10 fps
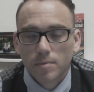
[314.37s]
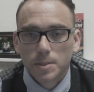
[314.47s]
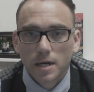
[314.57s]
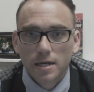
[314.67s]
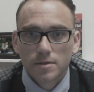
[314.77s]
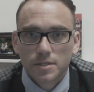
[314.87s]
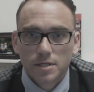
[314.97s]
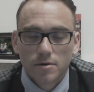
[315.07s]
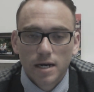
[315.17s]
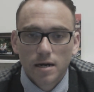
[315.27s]
providers in
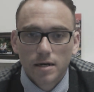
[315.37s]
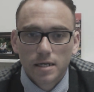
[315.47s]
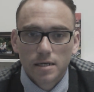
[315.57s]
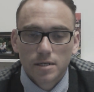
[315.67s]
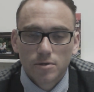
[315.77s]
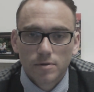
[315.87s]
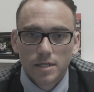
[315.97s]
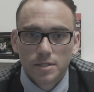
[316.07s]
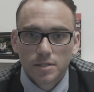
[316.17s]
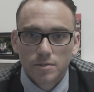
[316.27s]
your area and your
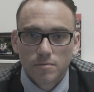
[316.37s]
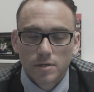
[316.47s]
regions,